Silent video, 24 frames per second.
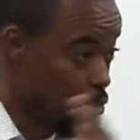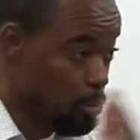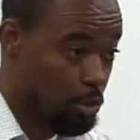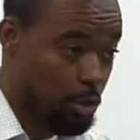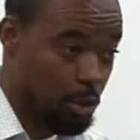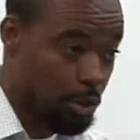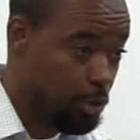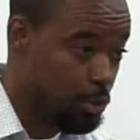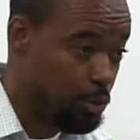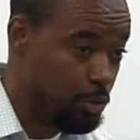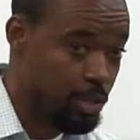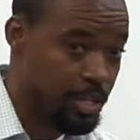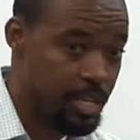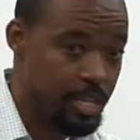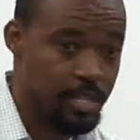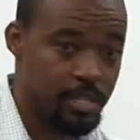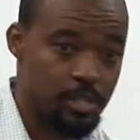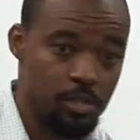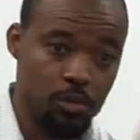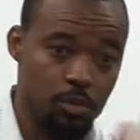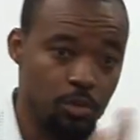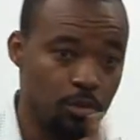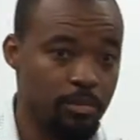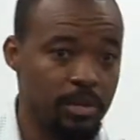Don't do
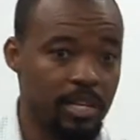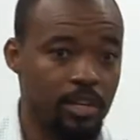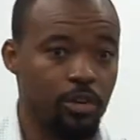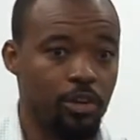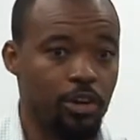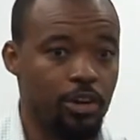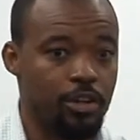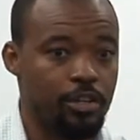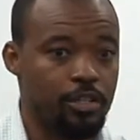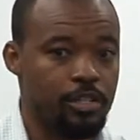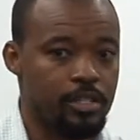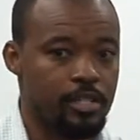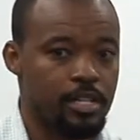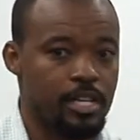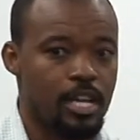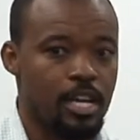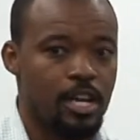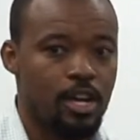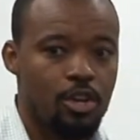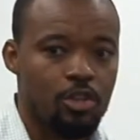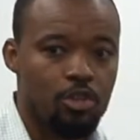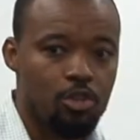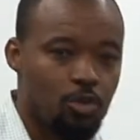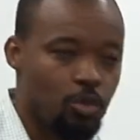this, you will be cursed.
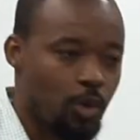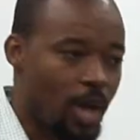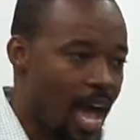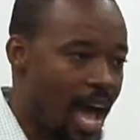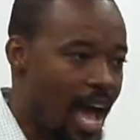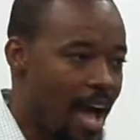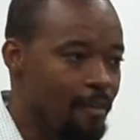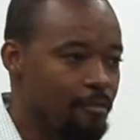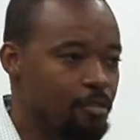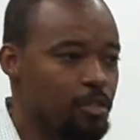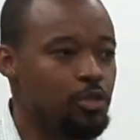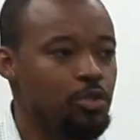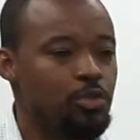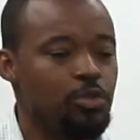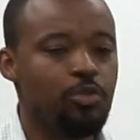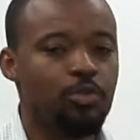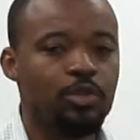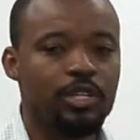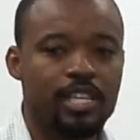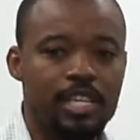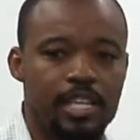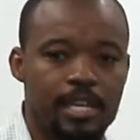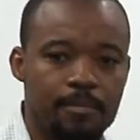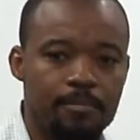You have to
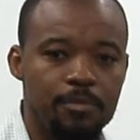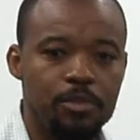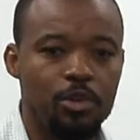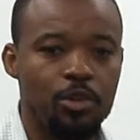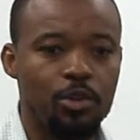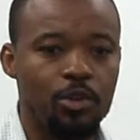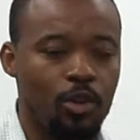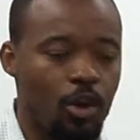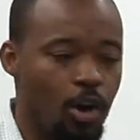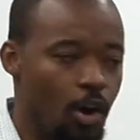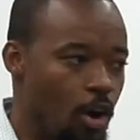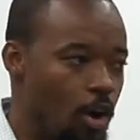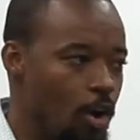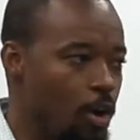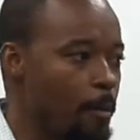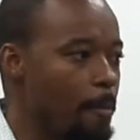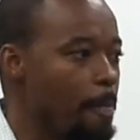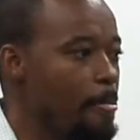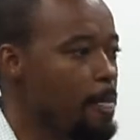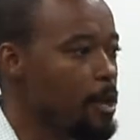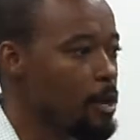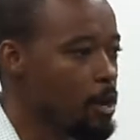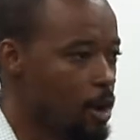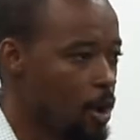keep the law
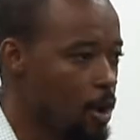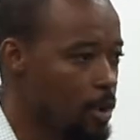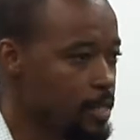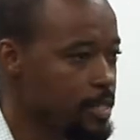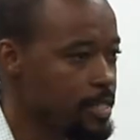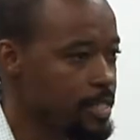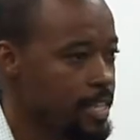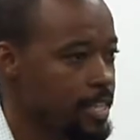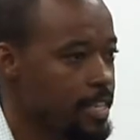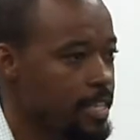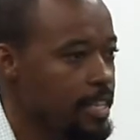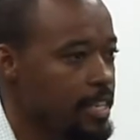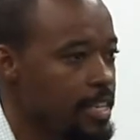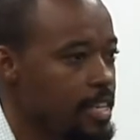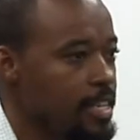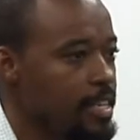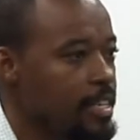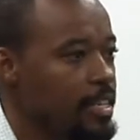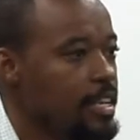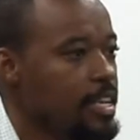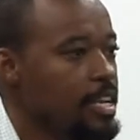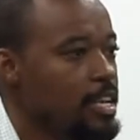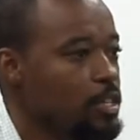constantly